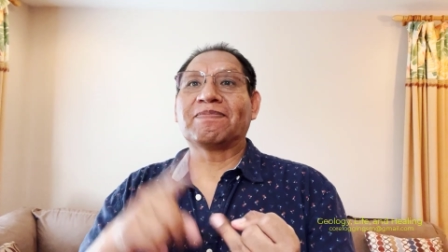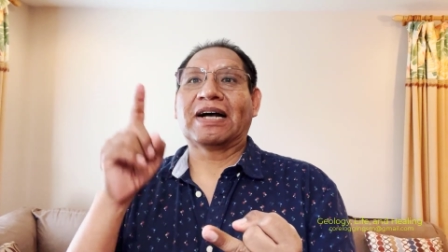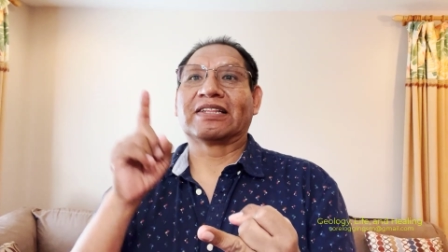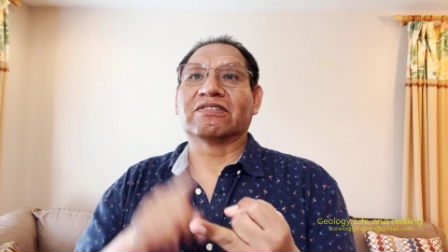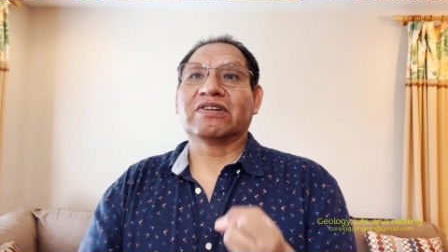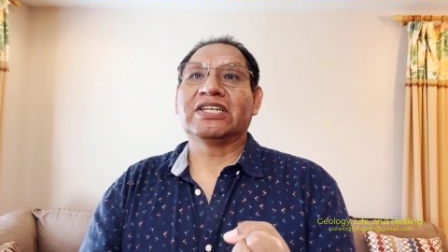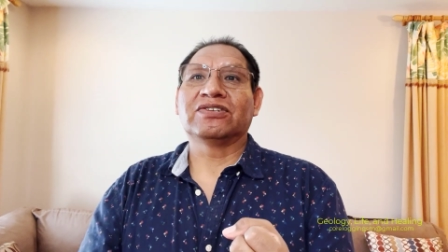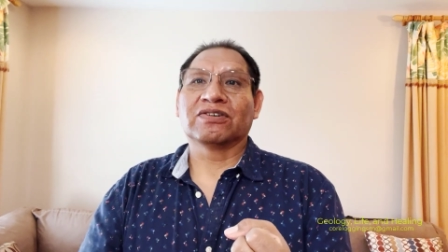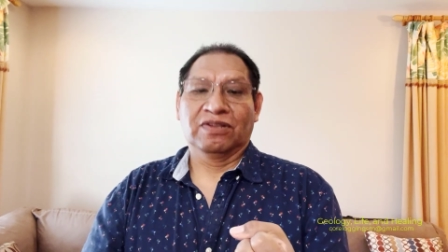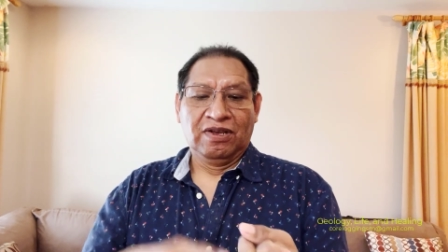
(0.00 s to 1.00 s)

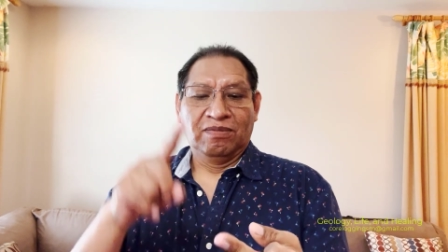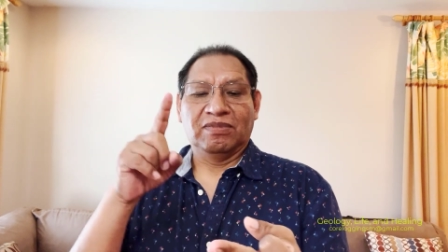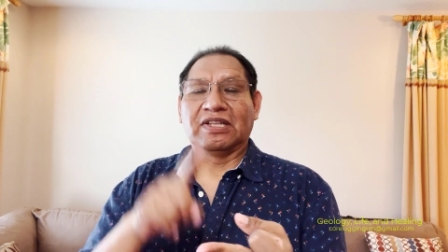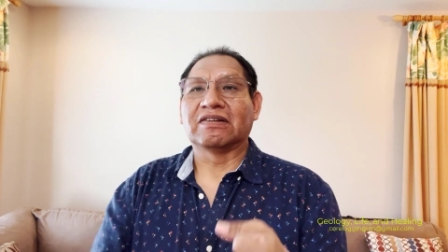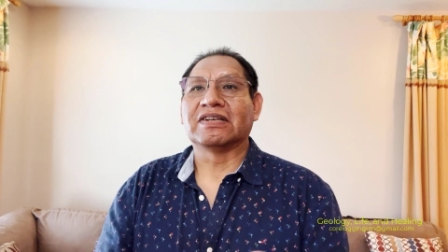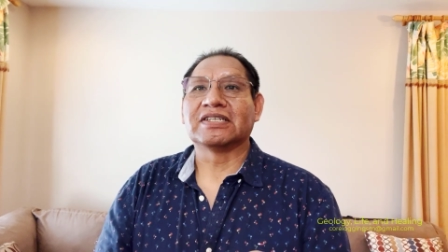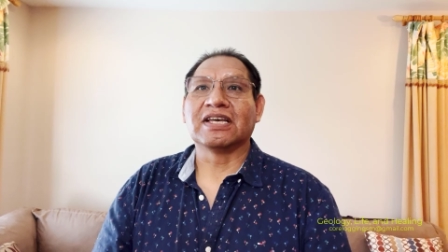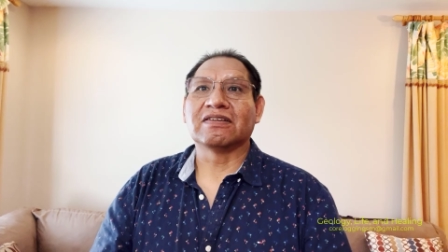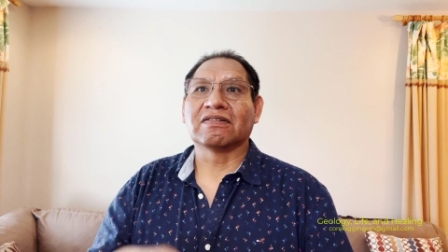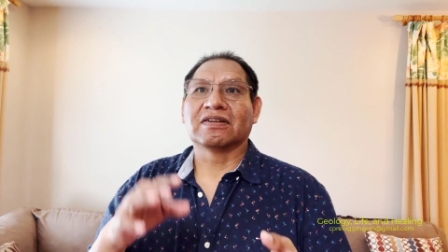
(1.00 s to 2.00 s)
alteration,
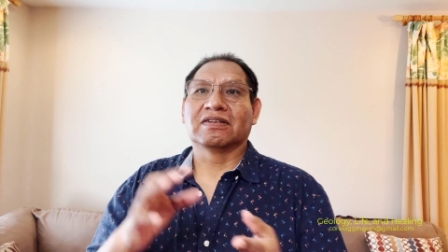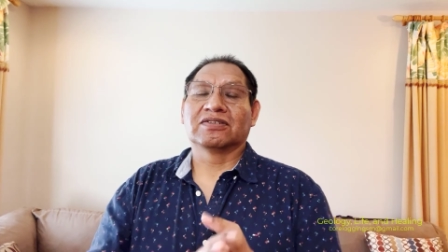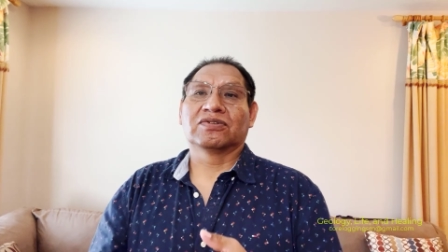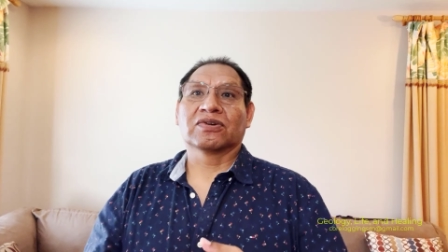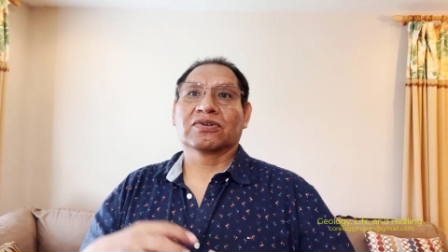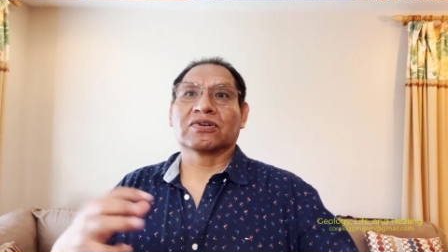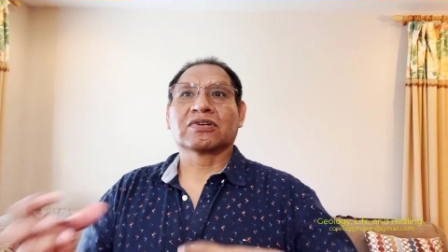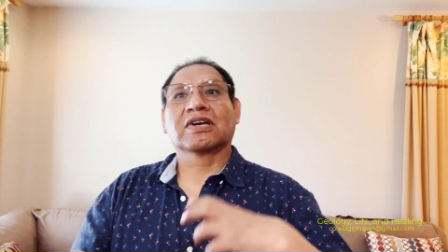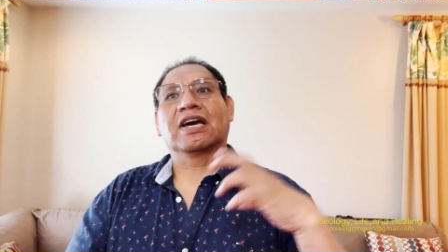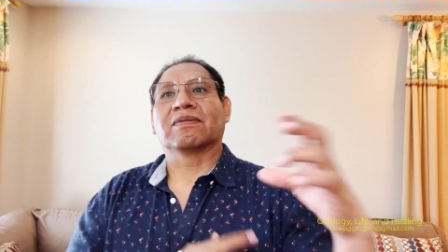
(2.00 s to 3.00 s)
mineralization, and the structure
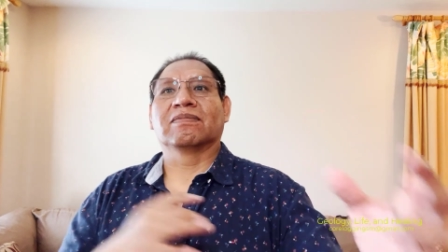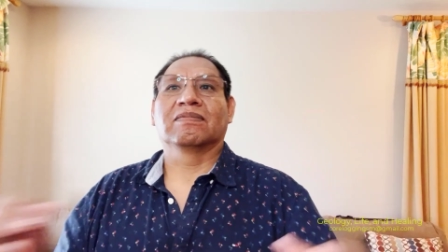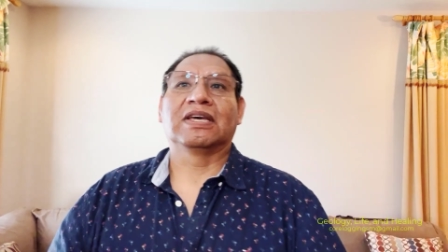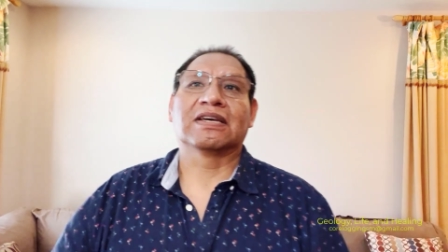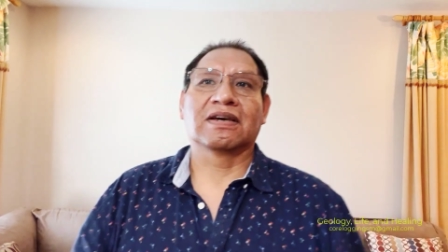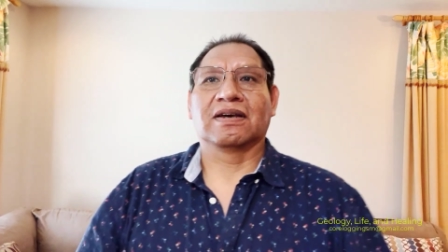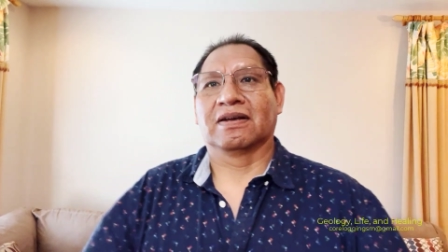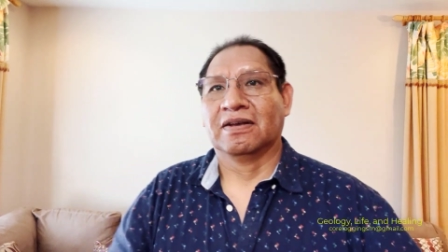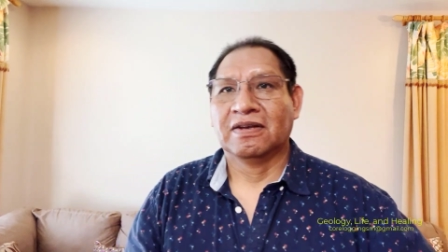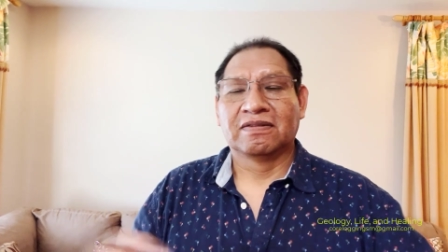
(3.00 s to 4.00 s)
can make
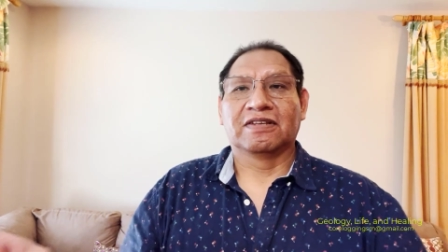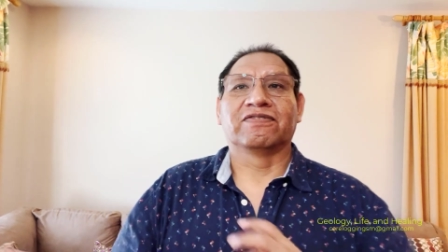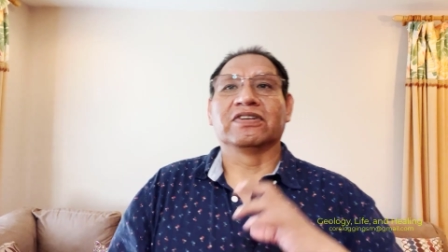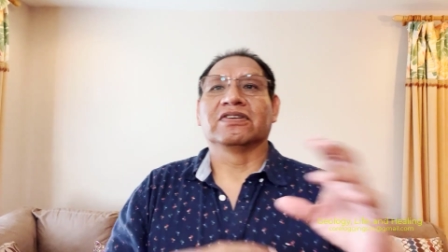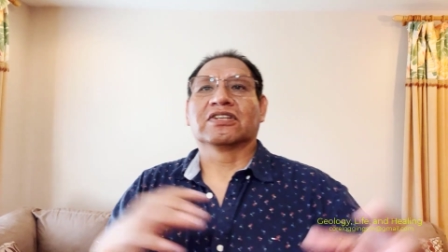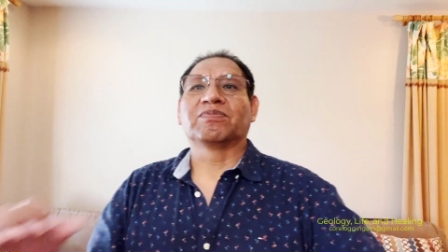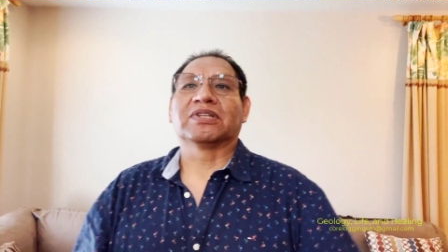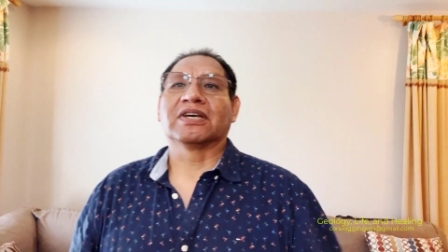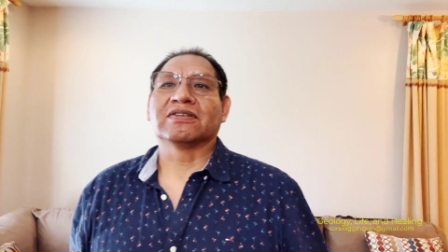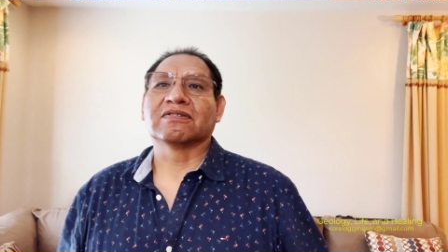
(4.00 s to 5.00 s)
a different
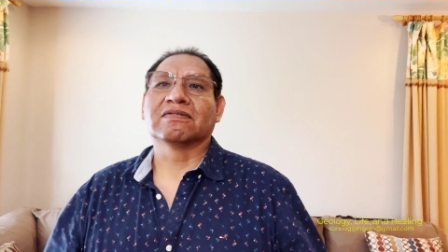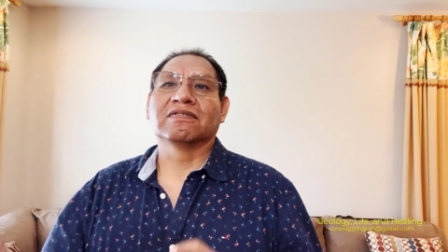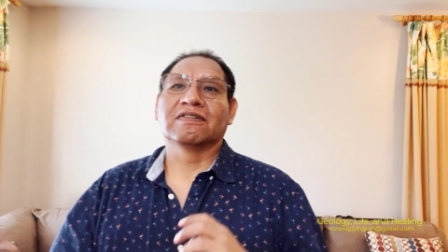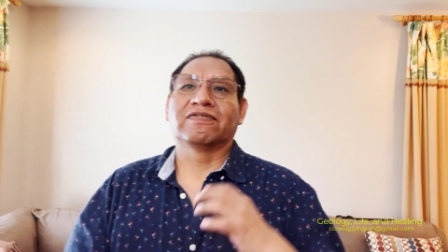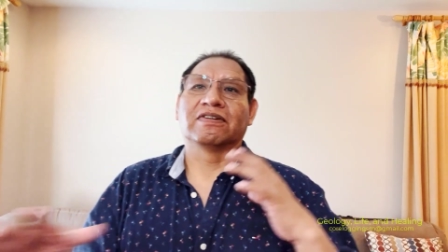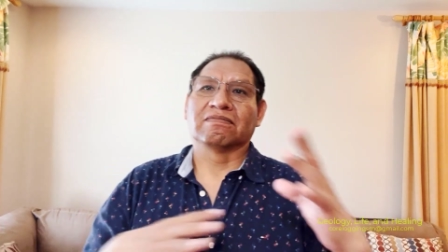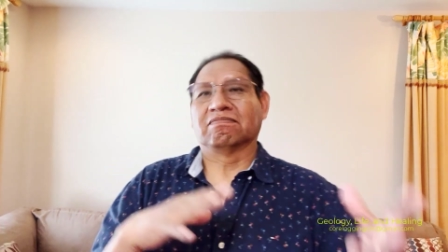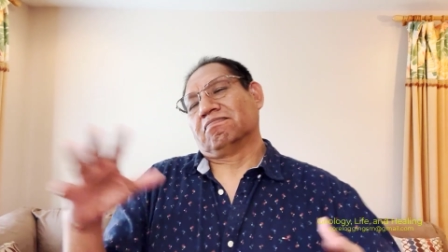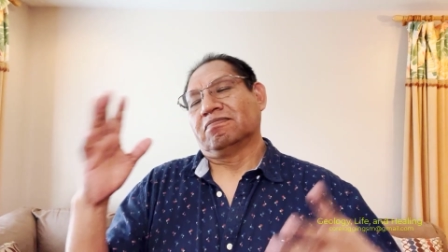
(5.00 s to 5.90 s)
interpretation, different